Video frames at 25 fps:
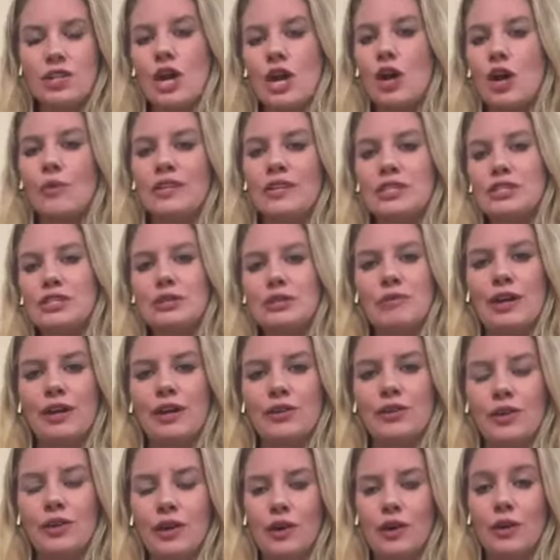No, we just do
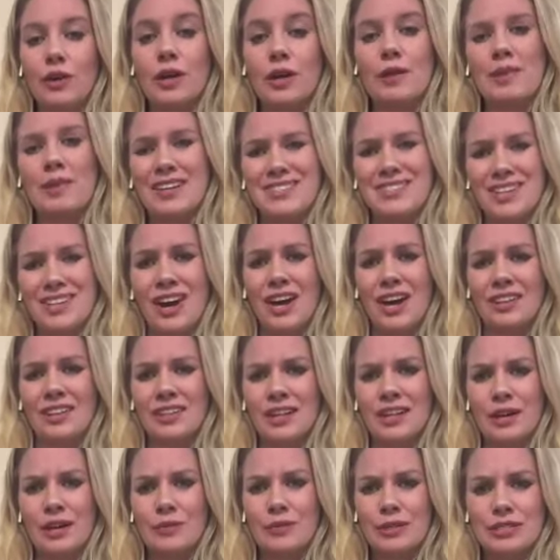regular yoga. I mean, it's hot in
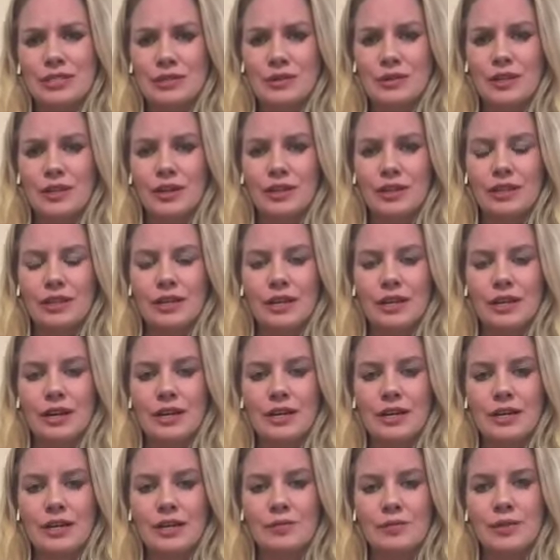there. We do it on
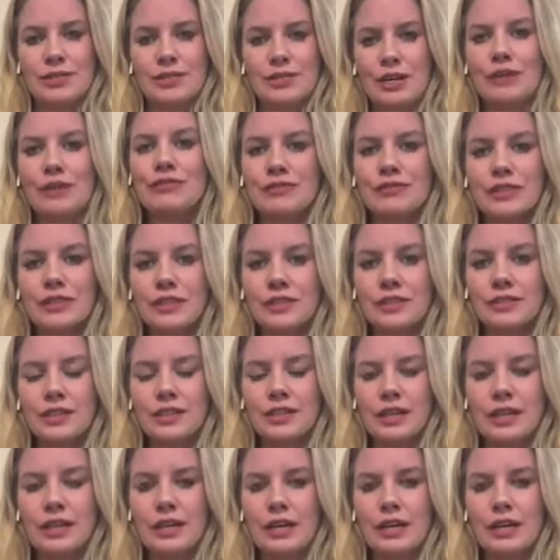their the turf field.